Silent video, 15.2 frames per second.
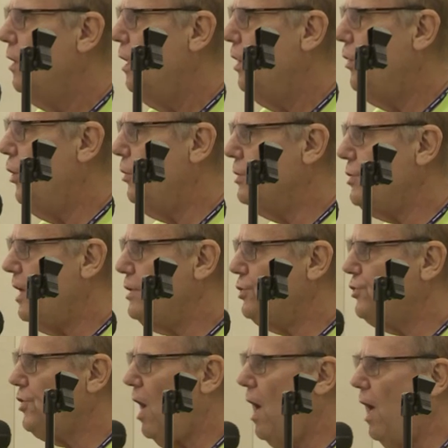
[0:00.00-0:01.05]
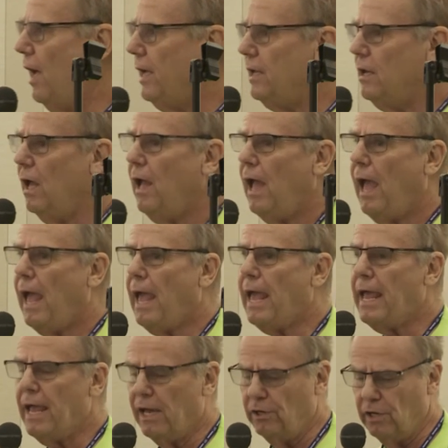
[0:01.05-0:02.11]
There is a sign
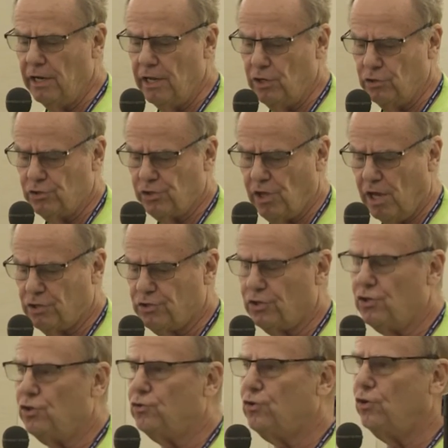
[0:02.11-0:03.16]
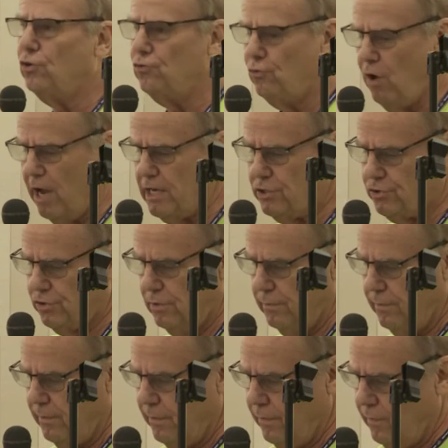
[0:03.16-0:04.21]
and an intersection. You turn right
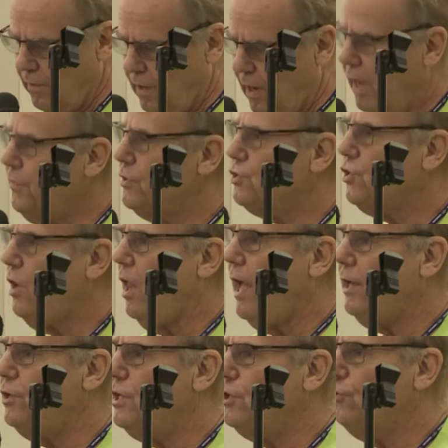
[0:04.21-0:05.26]
on the slanty